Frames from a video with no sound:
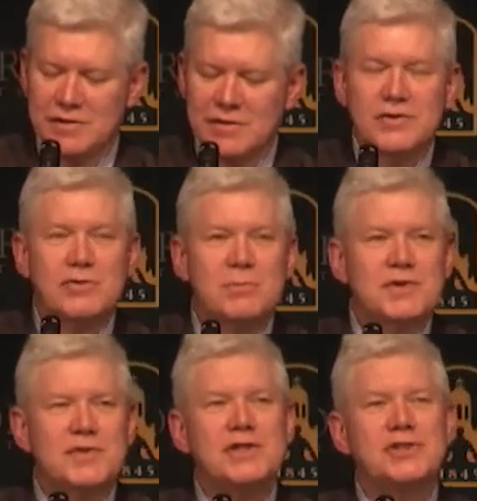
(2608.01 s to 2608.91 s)
to
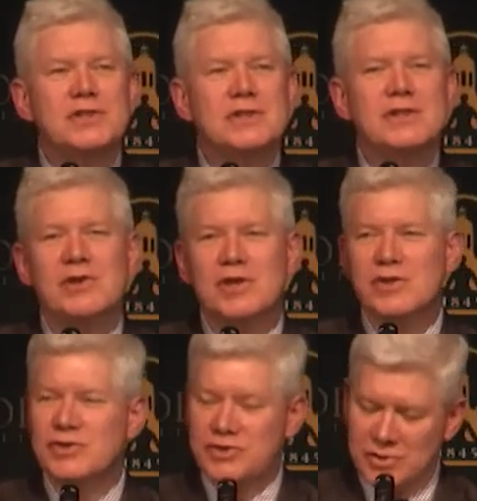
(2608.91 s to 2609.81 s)
superstition or
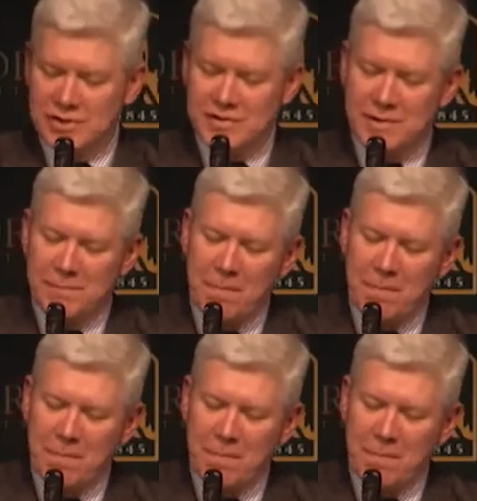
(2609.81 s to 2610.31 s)
credulity.